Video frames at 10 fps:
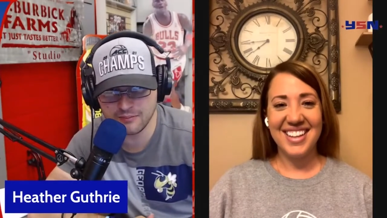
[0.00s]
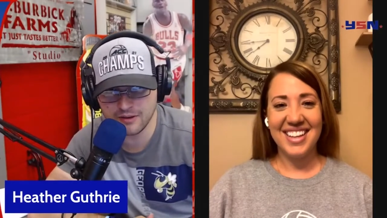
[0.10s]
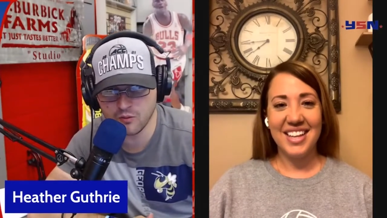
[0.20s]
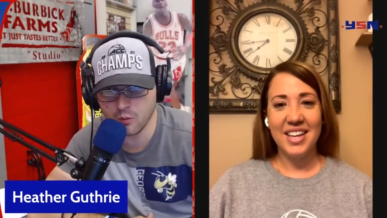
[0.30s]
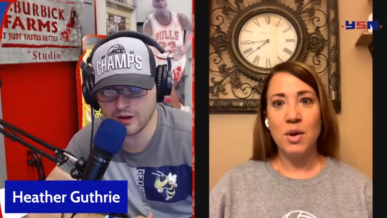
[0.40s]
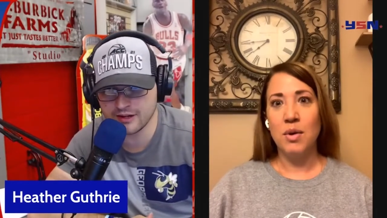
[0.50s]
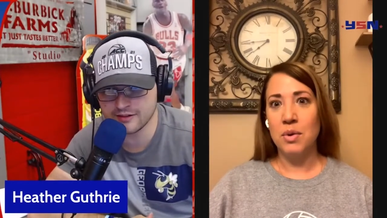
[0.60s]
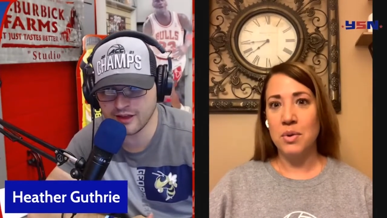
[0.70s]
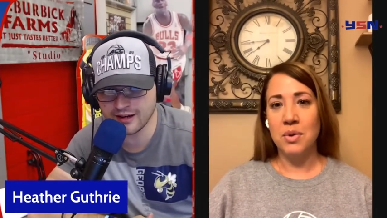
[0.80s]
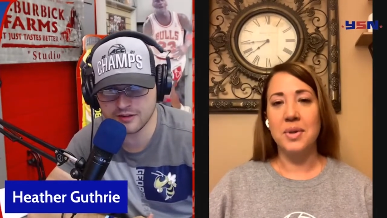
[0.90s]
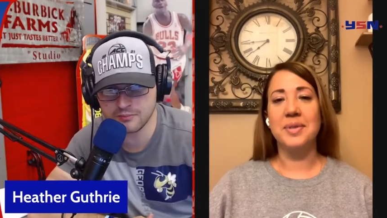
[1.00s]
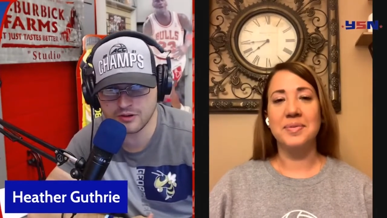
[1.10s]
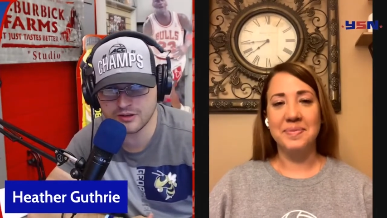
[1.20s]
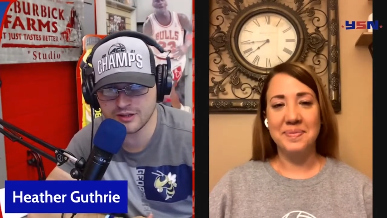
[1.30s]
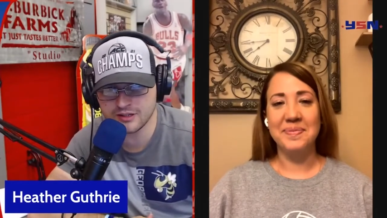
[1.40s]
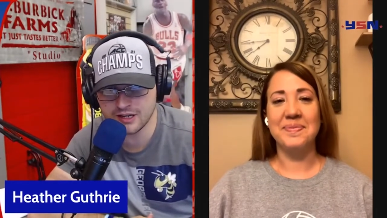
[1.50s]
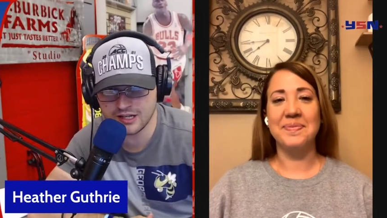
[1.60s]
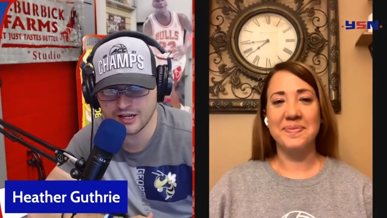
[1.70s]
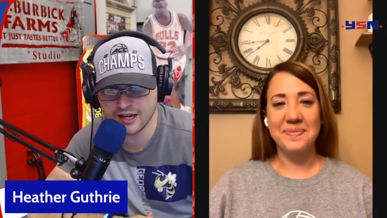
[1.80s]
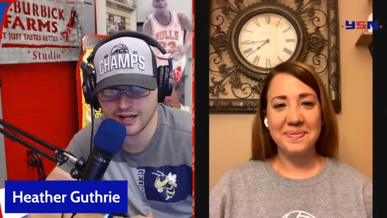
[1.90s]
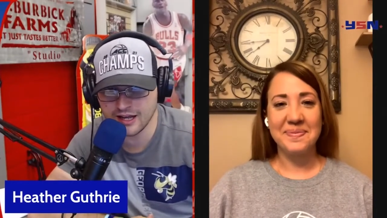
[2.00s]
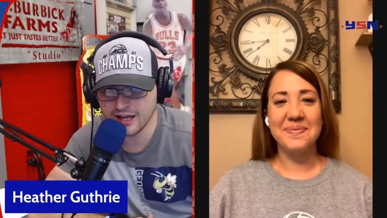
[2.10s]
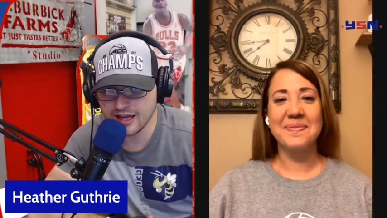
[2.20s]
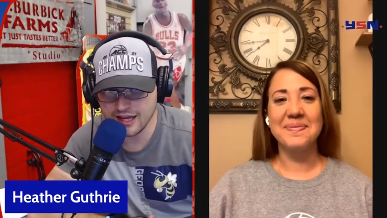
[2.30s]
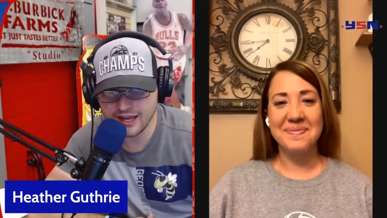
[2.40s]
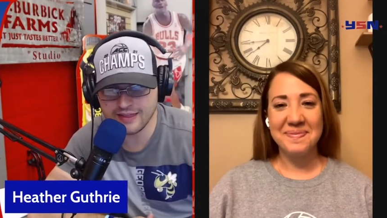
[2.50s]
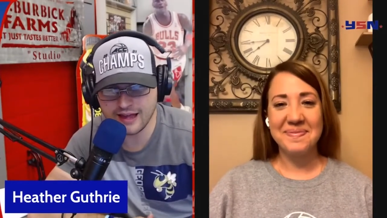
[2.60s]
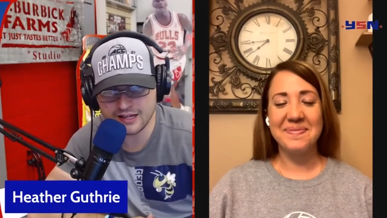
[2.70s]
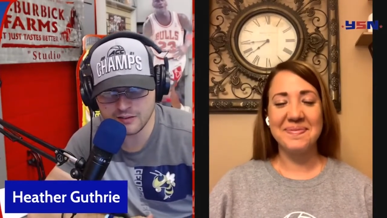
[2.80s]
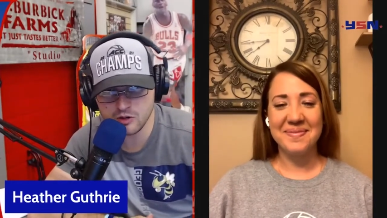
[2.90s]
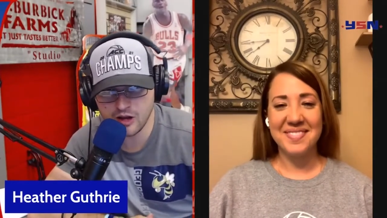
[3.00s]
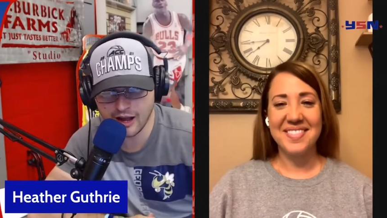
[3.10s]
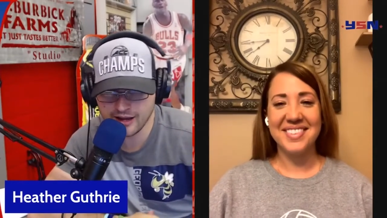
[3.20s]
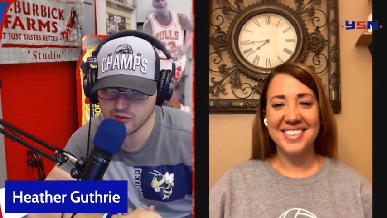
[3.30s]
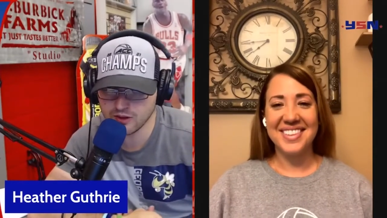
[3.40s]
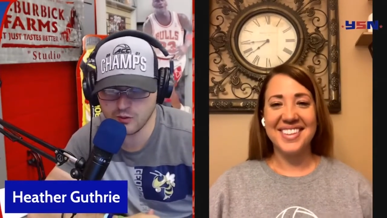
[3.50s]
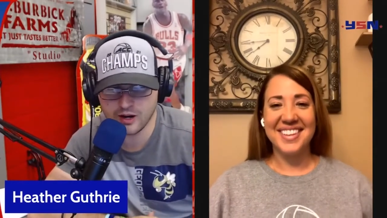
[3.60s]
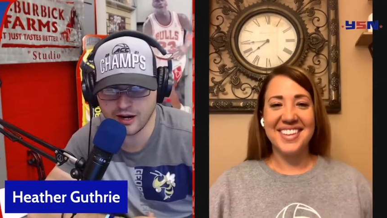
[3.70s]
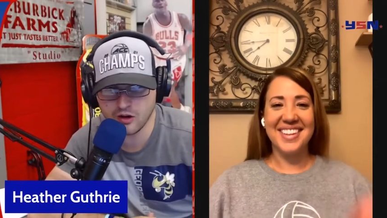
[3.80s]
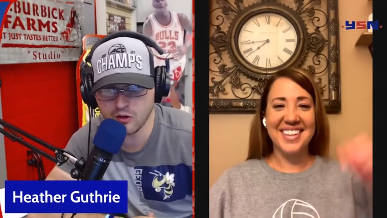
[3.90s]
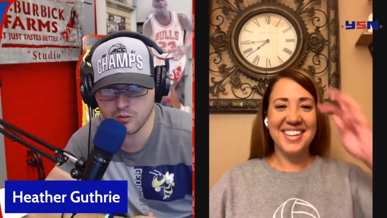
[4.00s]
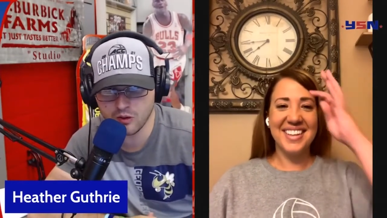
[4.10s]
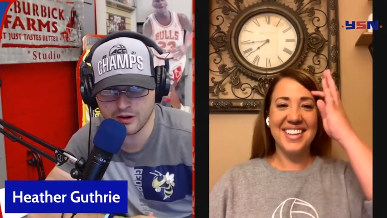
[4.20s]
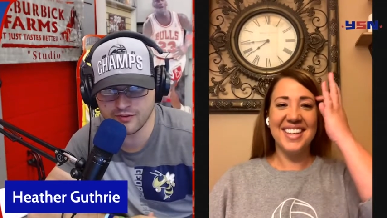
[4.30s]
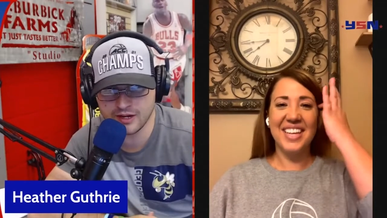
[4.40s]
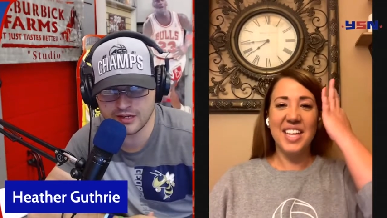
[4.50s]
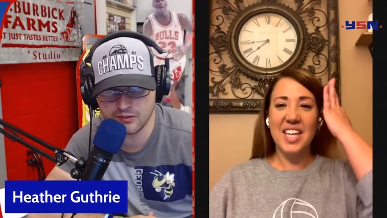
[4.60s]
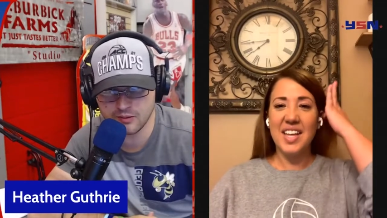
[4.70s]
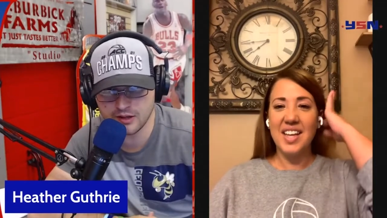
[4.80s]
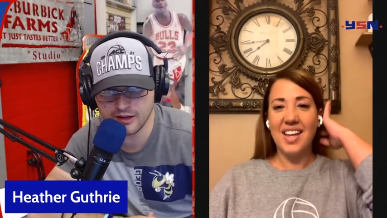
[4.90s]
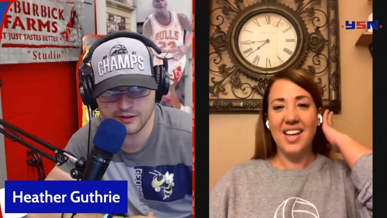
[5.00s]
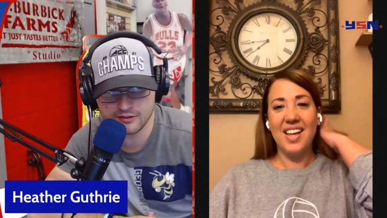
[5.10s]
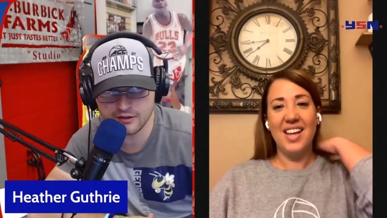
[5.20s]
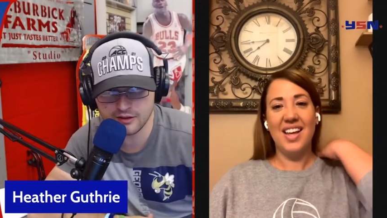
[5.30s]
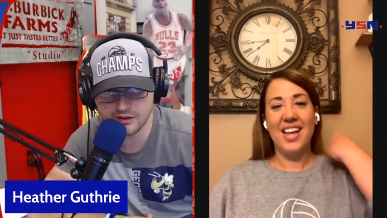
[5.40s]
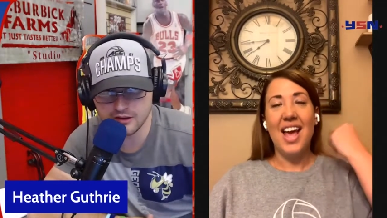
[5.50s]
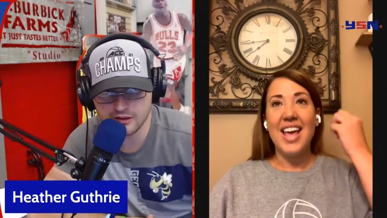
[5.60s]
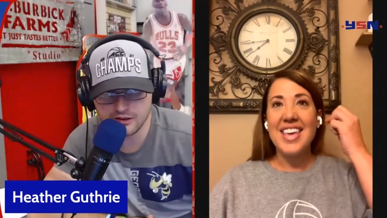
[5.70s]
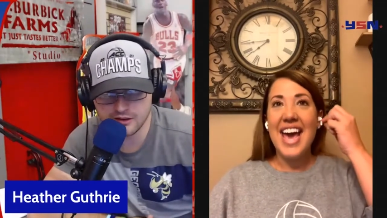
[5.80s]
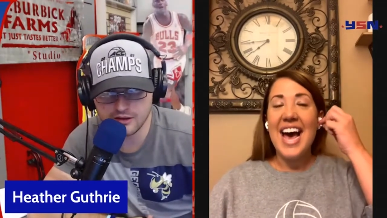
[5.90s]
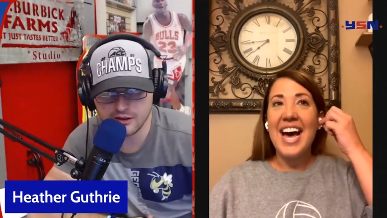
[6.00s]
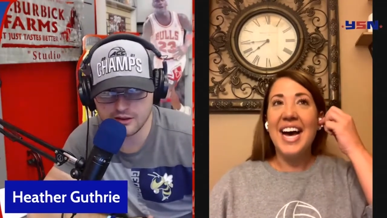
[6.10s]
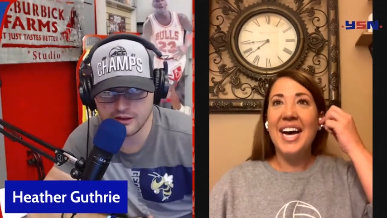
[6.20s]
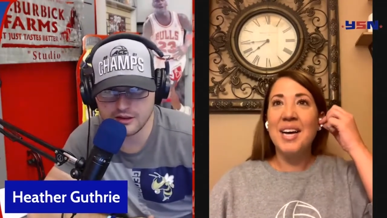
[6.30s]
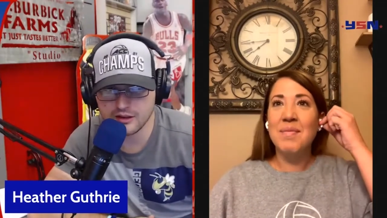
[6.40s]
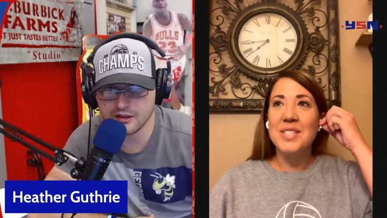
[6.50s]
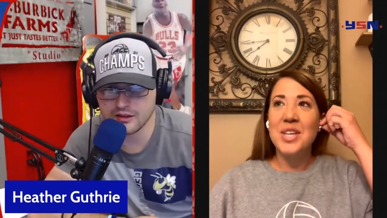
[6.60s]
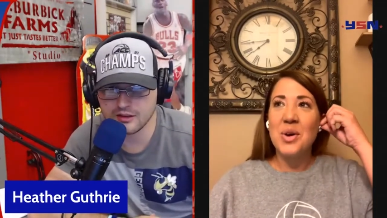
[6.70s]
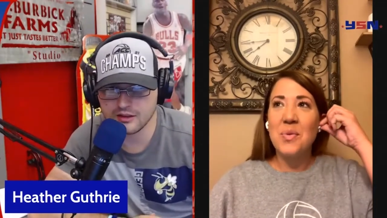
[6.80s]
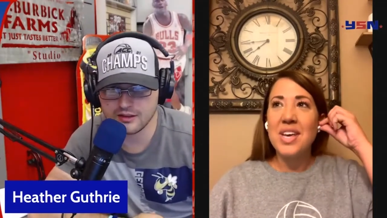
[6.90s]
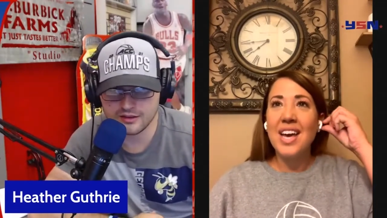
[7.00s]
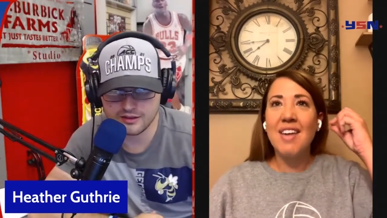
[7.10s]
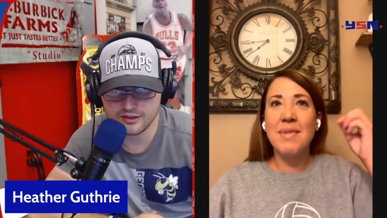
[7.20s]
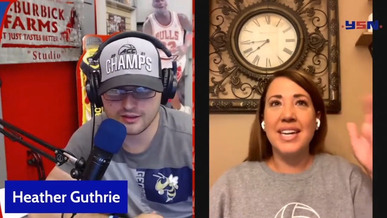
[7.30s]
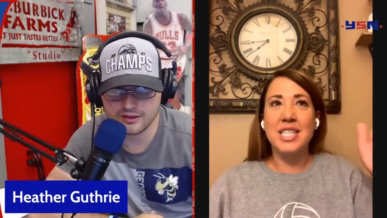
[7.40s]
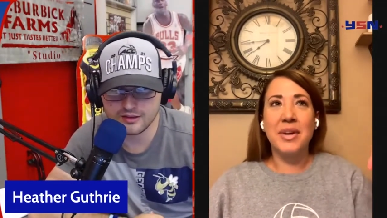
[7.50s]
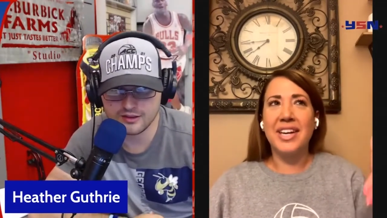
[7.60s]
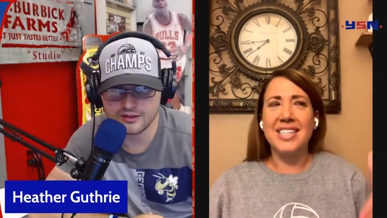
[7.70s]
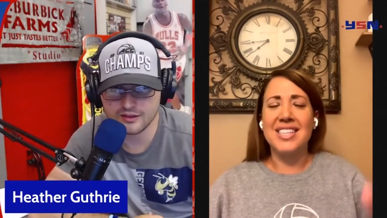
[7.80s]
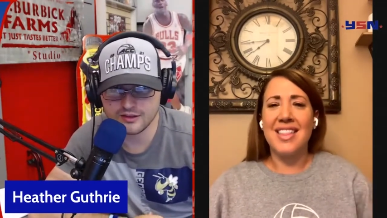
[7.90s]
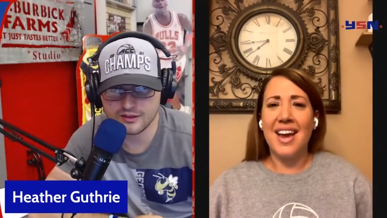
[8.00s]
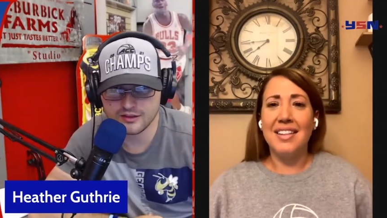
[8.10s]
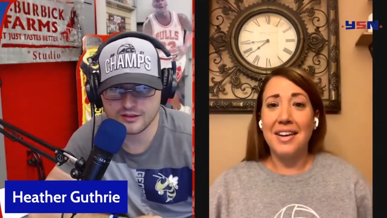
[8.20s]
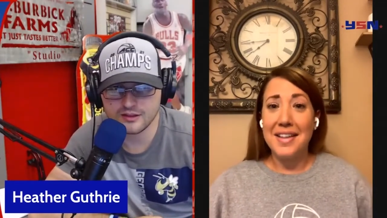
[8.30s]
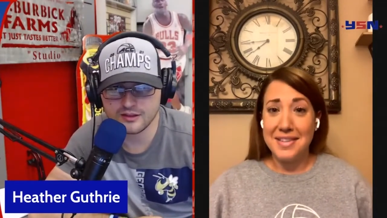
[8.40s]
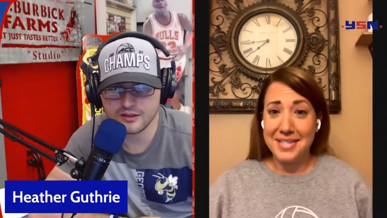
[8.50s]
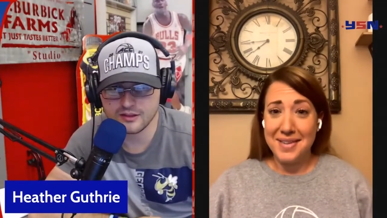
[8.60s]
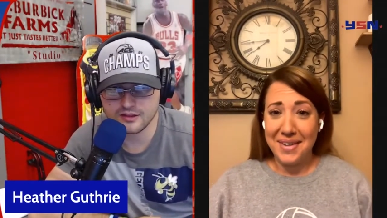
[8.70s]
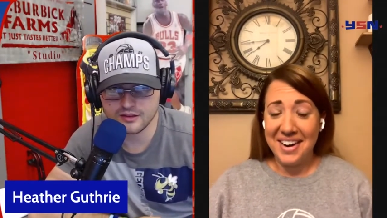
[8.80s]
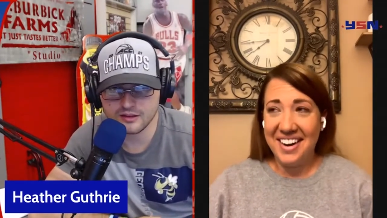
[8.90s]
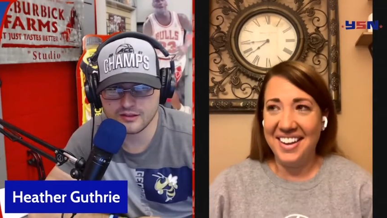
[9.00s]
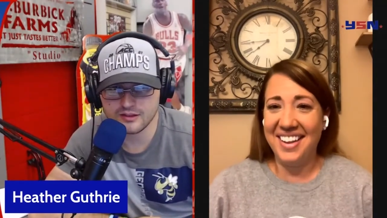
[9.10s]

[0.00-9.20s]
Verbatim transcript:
Speaker 1: and what it's like Ooh. to build conditioning in that gym you got and really what kind of home court advantage it really is.
Speaker 2: Yeah, um, so we have been experiencing that a lot this summer.